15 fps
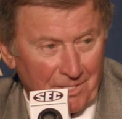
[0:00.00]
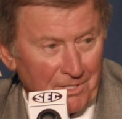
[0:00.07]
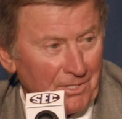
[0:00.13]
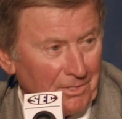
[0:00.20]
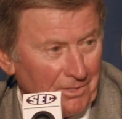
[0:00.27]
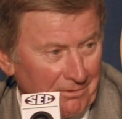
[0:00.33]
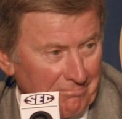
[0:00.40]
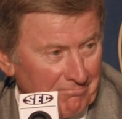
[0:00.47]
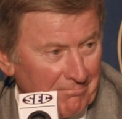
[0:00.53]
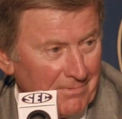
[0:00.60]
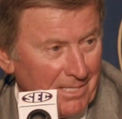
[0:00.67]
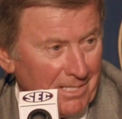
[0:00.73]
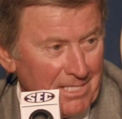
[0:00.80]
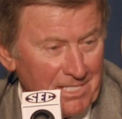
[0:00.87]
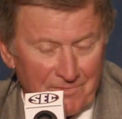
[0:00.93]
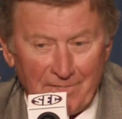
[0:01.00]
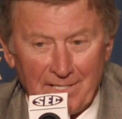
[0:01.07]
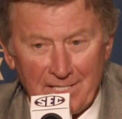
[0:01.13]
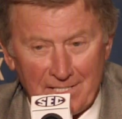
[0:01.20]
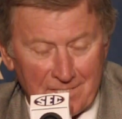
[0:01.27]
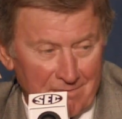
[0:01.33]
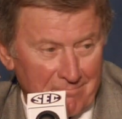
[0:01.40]
a girl, uh, he's
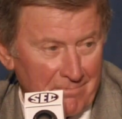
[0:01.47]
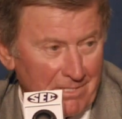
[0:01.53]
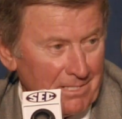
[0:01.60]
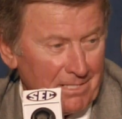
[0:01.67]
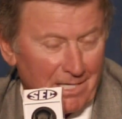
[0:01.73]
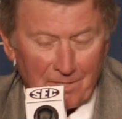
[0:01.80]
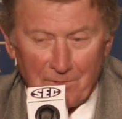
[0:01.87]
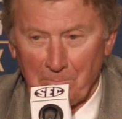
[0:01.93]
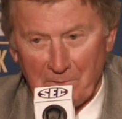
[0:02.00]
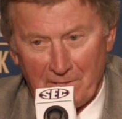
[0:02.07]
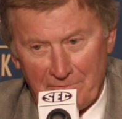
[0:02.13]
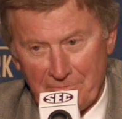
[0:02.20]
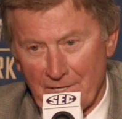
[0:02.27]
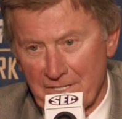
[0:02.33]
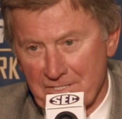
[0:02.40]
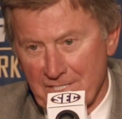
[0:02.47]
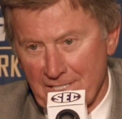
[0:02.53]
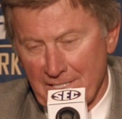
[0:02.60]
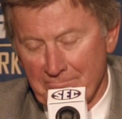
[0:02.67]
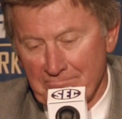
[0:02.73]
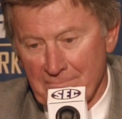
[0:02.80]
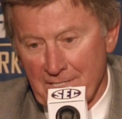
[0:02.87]
finished. He's not going to play for our
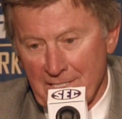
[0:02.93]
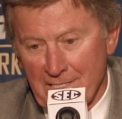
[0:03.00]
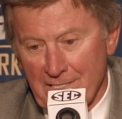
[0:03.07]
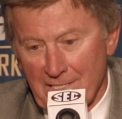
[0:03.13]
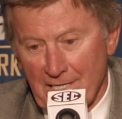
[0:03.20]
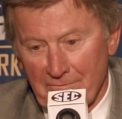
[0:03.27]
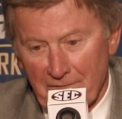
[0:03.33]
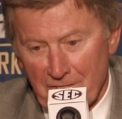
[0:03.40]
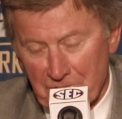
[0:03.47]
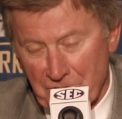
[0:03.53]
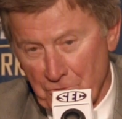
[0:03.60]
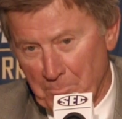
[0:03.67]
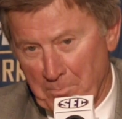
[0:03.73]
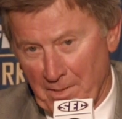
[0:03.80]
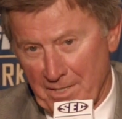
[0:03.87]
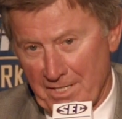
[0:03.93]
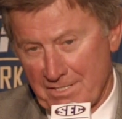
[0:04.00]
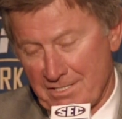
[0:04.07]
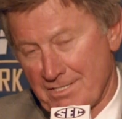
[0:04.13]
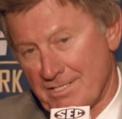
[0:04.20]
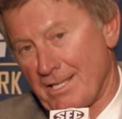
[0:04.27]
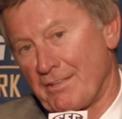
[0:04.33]
team. I've lost two
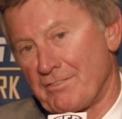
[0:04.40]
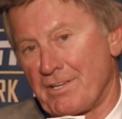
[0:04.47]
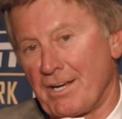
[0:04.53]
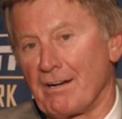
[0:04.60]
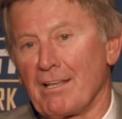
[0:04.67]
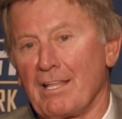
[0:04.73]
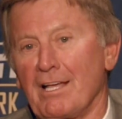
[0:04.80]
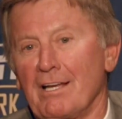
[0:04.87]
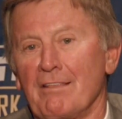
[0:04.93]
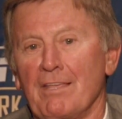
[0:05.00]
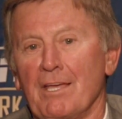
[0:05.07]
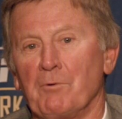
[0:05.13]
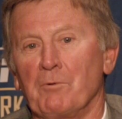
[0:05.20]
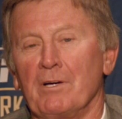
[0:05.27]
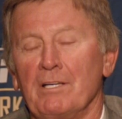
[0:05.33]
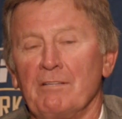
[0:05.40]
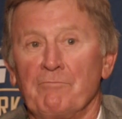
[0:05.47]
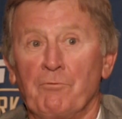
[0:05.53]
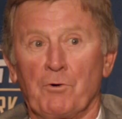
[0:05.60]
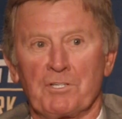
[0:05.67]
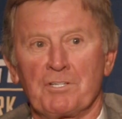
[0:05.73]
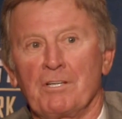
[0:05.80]
players at South Carolina that way.
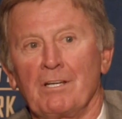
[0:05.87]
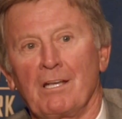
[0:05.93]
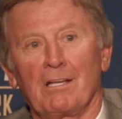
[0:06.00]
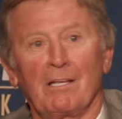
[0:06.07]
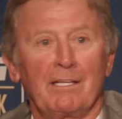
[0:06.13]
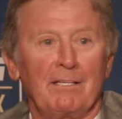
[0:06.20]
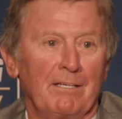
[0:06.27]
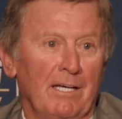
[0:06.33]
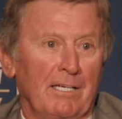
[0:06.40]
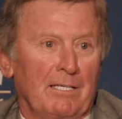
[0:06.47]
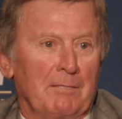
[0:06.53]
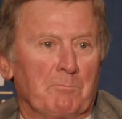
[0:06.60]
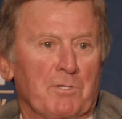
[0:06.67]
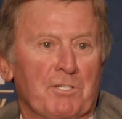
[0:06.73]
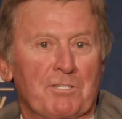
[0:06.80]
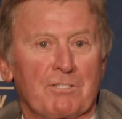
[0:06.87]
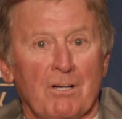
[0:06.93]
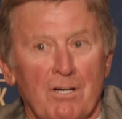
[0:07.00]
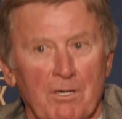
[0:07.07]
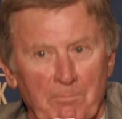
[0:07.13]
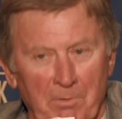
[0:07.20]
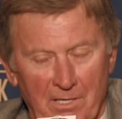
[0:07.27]
Fortunately, none of them were
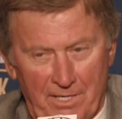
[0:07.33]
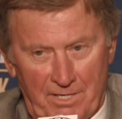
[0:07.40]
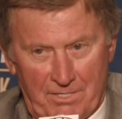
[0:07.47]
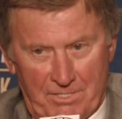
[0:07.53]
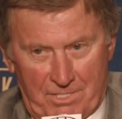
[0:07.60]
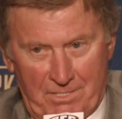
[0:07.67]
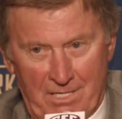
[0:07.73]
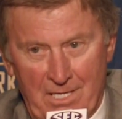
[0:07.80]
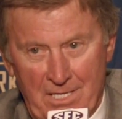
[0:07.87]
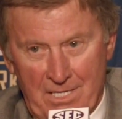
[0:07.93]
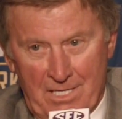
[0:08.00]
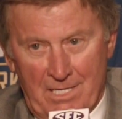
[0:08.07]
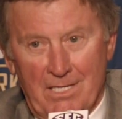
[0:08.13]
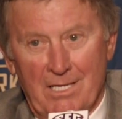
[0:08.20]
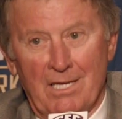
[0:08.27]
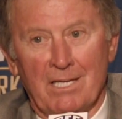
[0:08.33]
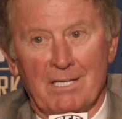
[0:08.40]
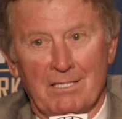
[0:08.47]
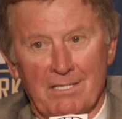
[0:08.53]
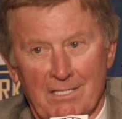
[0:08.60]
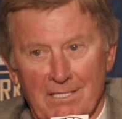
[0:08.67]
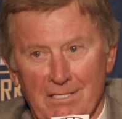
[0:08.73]
star players,
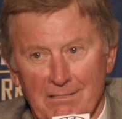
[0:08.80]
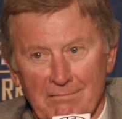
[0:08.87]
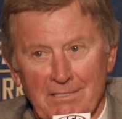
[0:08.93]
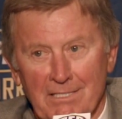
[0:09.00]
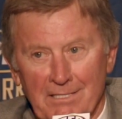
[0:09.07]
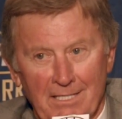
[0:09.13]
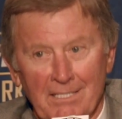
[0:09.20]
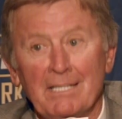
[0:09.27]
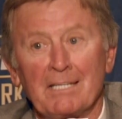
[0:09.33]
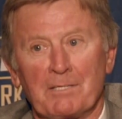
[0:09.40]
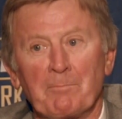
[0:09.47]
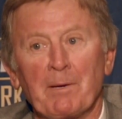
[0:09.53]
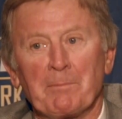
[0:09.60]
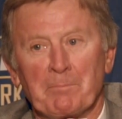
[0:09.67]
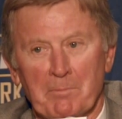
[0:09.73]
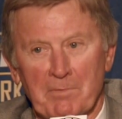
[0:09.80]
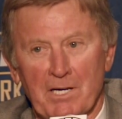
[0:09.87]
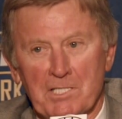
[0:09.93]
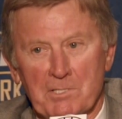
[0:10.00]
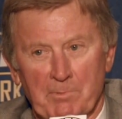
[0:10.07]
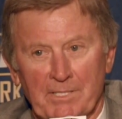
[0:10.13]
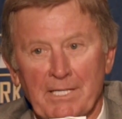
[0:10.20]
and uh, it didn't hit the paper
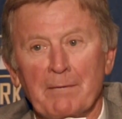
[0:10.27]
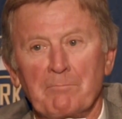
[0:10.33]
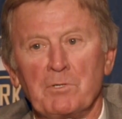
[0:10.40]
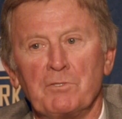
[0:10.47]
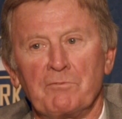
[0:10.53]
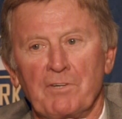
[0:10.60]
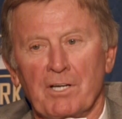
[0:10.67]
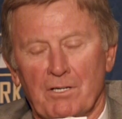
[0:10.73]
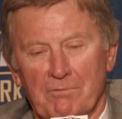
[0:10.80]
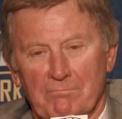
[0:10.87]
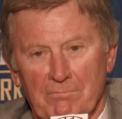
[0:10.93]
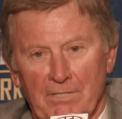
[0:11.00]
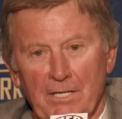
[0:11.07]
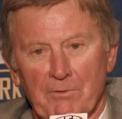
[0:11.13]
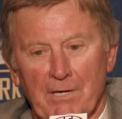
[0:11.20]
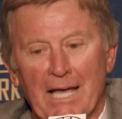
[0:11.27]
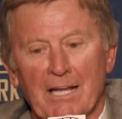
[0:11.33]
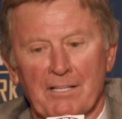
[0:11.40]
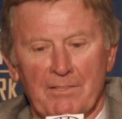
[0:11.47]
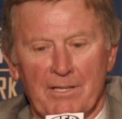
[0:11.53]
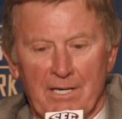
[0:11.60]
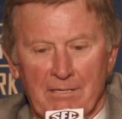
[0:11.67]
much, but they moved on. They were
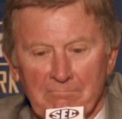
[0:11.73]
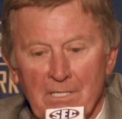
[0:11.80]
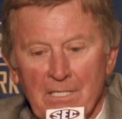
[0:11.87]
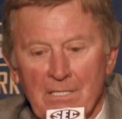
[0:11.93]
out of there.